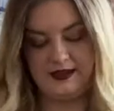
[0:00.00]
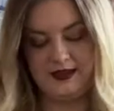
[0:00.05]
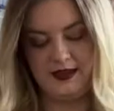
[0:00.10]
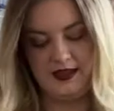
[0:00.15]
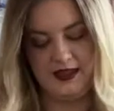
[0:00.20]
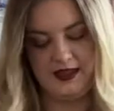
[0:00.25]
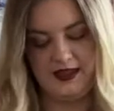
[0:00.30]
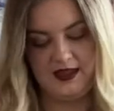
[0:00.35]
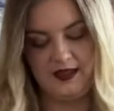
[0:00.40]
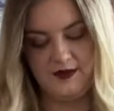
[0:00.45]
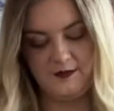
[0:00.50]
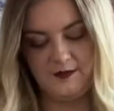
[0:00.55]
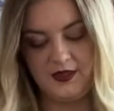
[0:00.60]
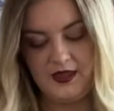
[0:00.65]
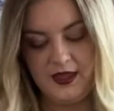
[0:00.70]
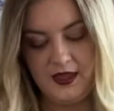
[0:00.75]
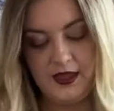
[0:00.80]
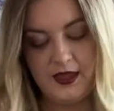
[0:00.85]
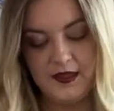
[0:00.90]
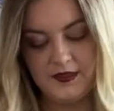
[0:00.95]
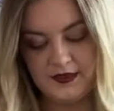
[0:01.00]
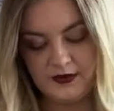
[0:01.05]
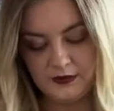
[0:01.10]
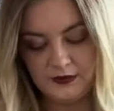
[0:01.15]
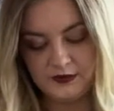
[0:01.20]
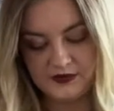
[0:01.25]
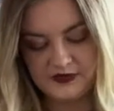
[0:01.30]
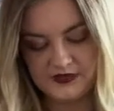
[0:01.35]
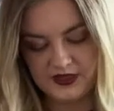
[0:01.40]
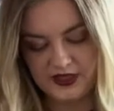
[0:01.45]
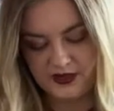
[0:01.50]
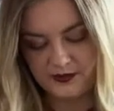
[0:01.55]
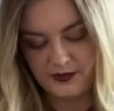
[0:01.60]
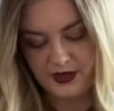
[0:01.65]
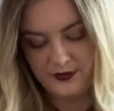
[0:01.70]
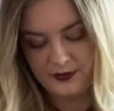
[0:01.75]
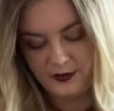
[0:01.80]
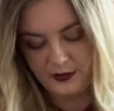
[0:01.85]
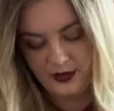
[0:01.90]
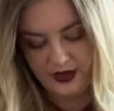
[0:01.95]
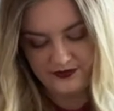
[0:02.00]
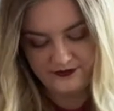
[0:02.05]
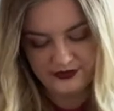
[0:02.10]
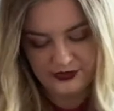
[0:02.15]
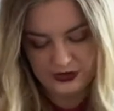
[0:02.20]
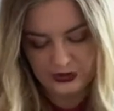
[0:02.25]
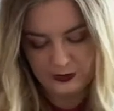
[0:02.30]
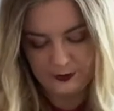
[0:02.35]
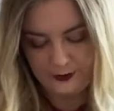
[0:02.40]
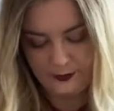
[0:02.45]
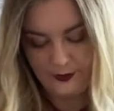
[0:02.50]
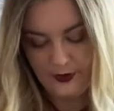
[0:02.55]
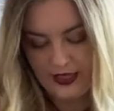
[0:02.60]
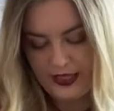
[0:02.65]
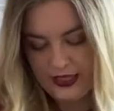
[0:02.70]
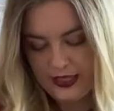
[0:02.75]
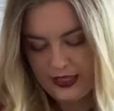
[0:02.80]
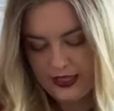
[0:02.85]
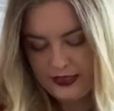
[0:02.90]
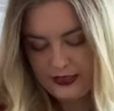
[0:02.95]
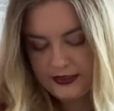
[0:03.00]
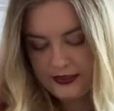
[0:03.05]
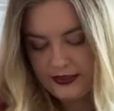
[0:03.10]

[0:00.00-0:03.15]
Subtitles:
And then also in my Boux Avenue bag